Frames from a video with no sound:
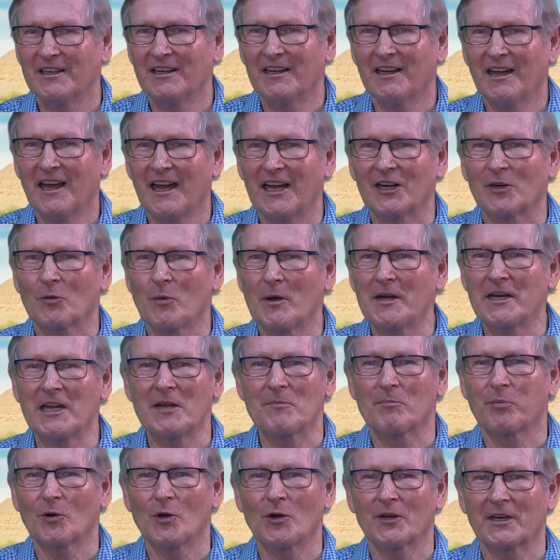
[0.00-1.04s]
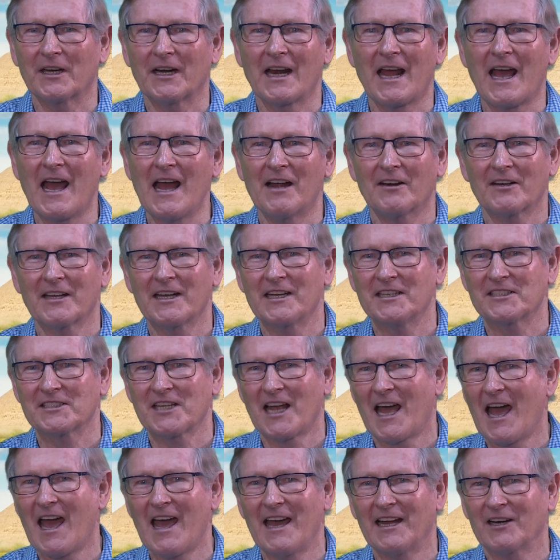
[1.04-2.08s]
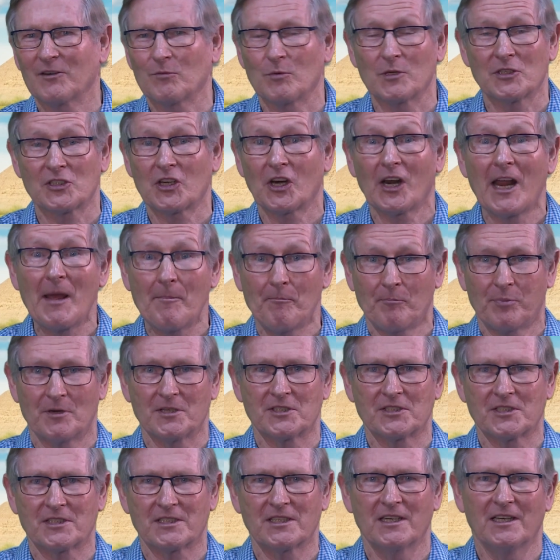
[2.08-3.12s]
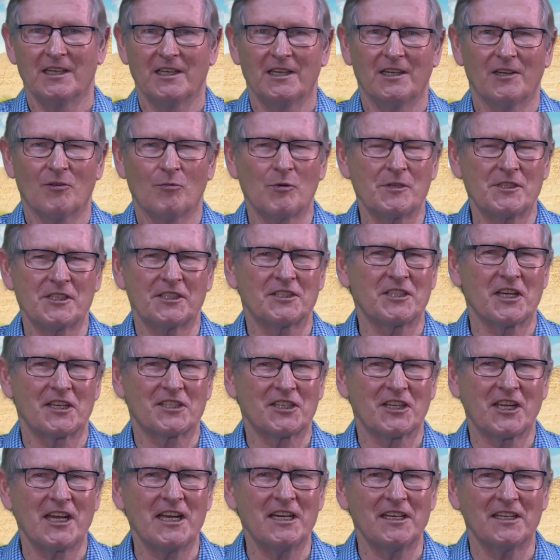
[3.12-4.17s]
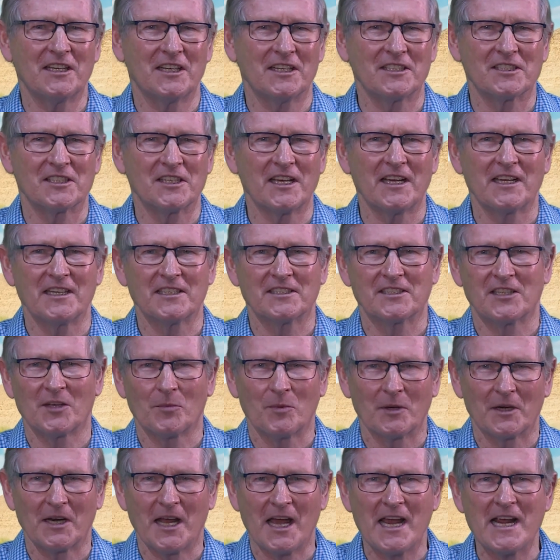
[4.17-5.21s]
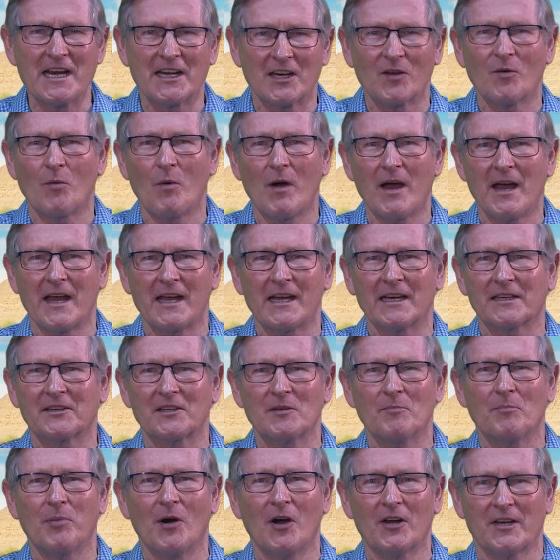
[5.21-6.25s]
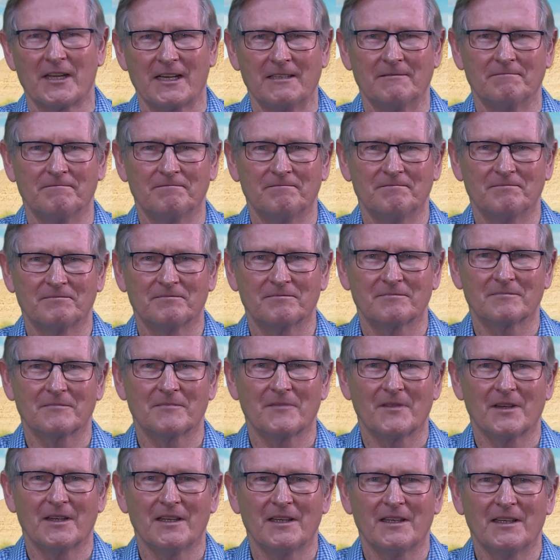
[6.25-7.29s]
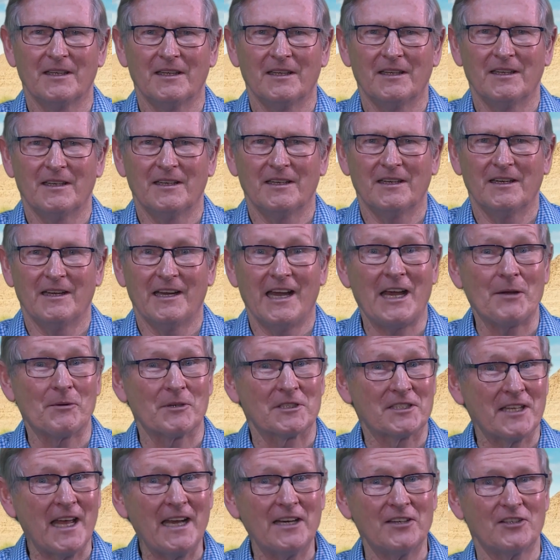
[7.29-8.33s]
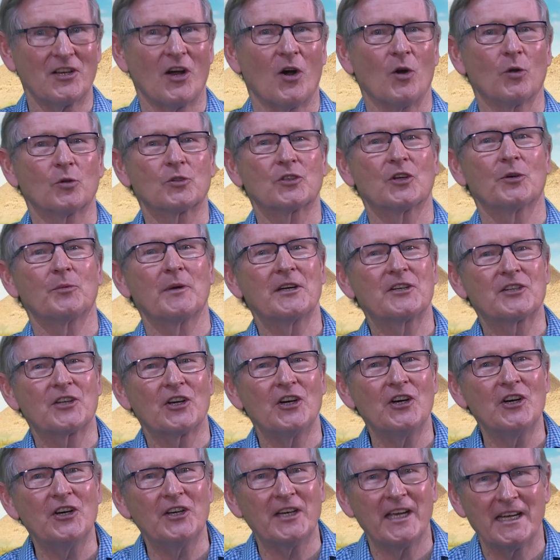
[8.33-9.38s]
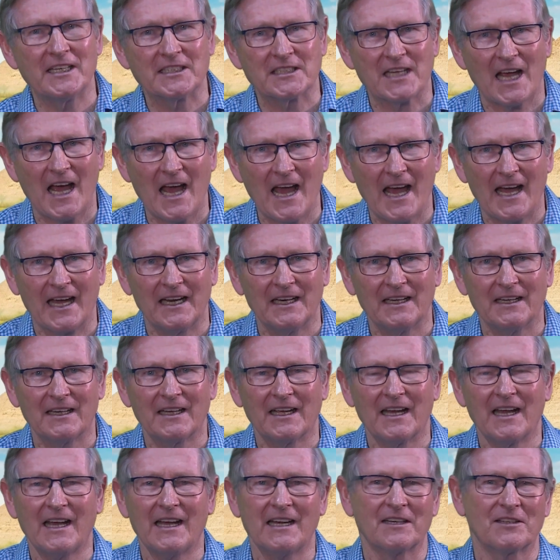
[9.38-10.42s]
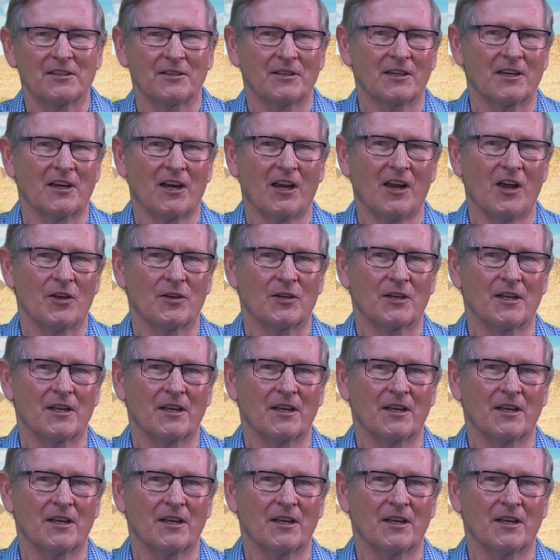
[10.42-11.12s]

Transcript: And when he brought it out, his hand was leprous, which is a skin disease that would eat away at the body. He was then told to return his hand into the cloak